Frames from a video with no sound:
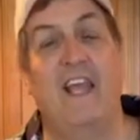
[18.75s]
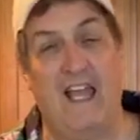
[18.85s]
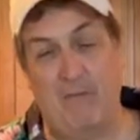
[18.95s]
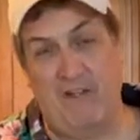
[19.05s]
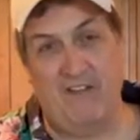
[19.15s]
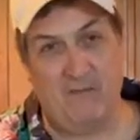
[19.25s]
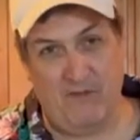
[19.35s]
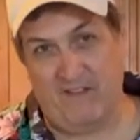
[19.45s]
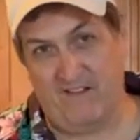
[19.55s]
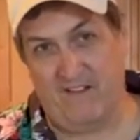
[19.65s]
happiness
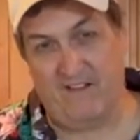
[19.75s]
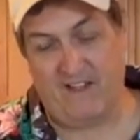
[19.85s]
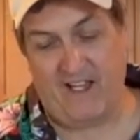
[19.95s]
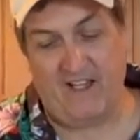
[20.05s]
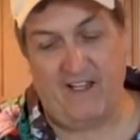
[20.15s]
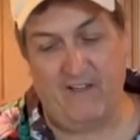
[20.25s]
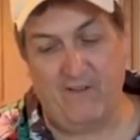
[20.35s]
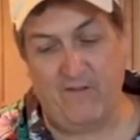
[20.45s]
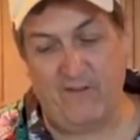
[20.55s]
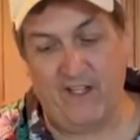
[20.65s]
business and if